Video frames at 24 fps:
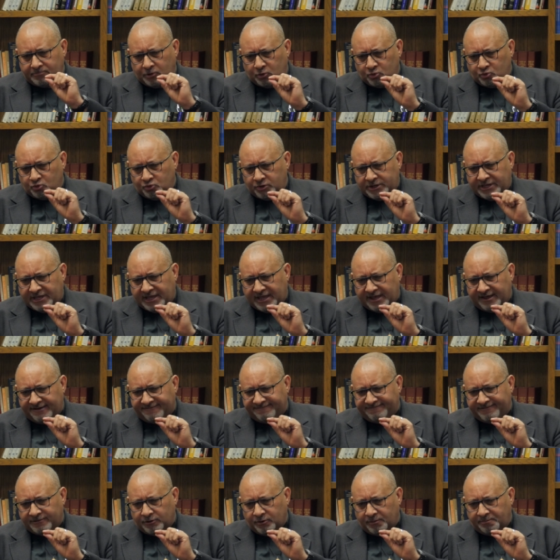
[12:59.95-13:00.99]
we
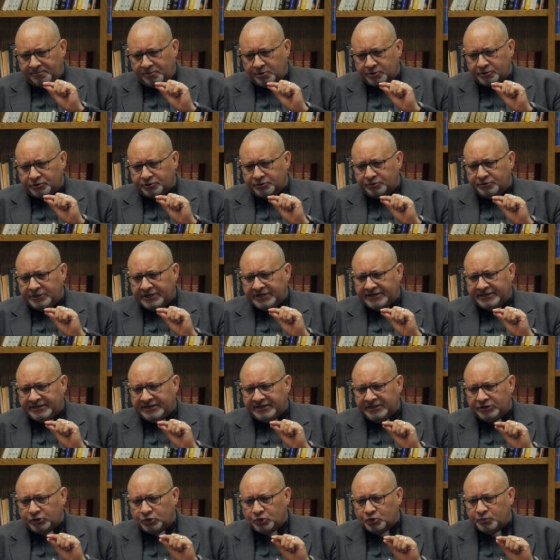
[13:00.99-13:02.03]
have the
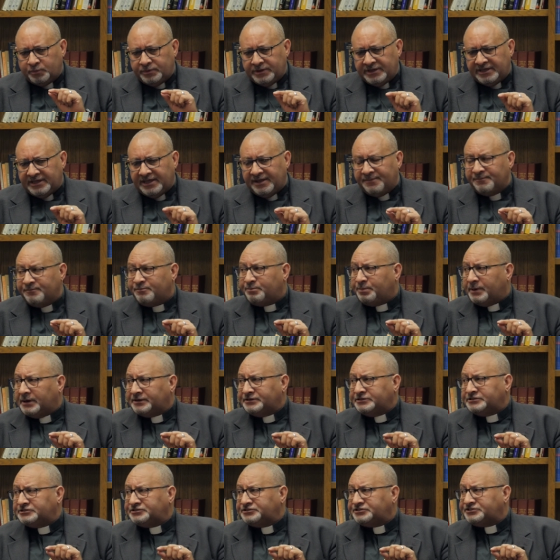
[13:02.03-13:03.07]
opportunity to be in
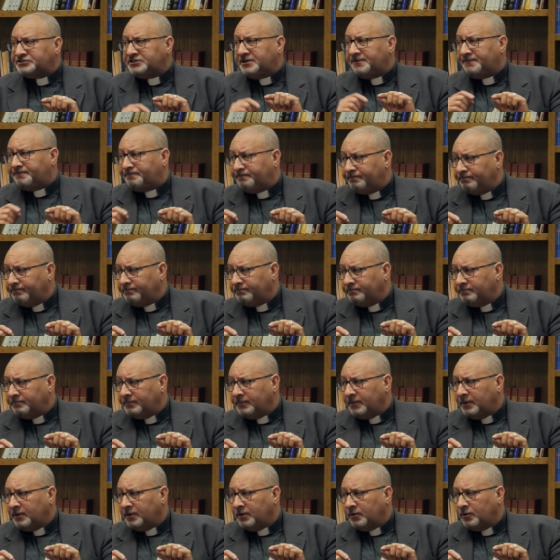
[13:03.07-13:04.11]
partnership
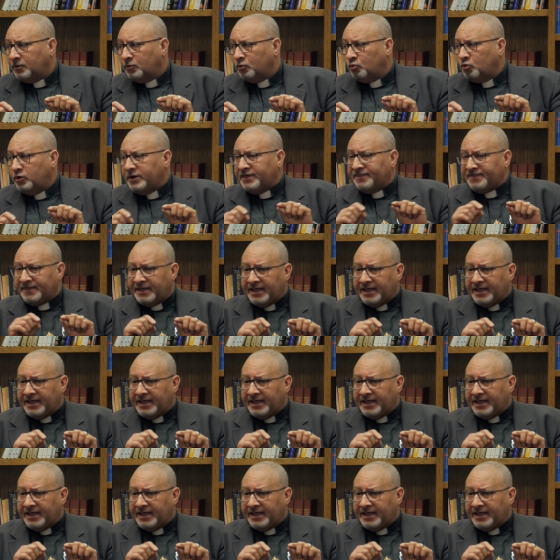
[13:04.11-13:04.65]
with